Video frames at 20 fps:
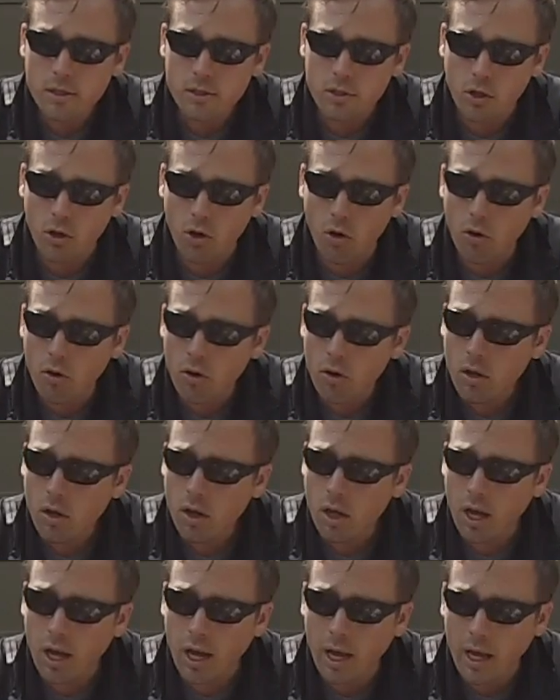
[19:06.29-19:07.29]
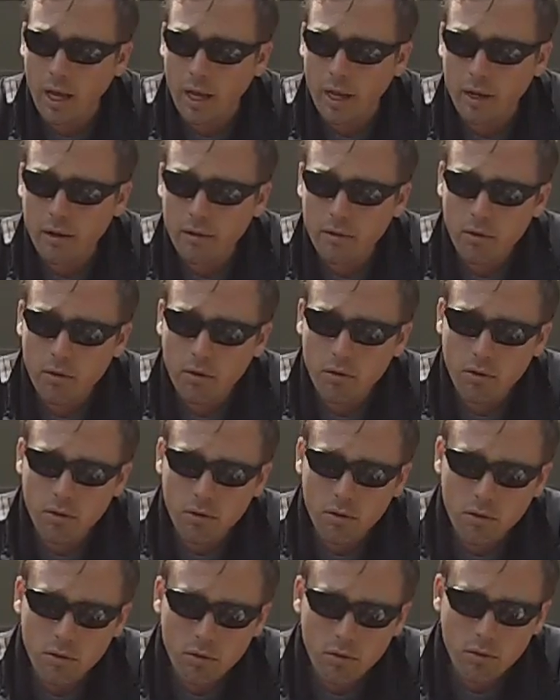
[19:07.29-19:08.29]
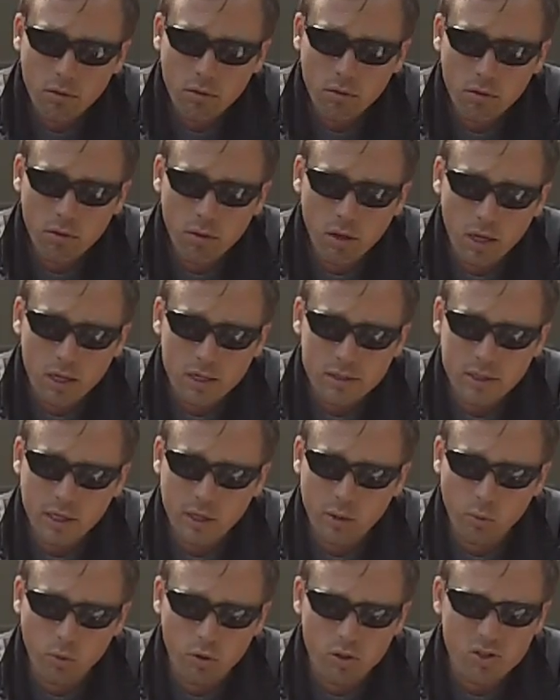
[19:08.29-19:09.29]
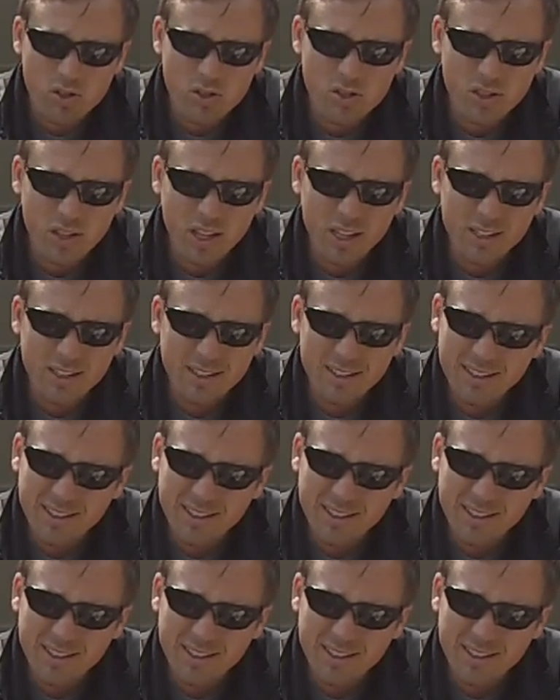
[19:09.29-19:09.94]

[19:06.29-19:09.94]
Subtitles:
So I say the word sit,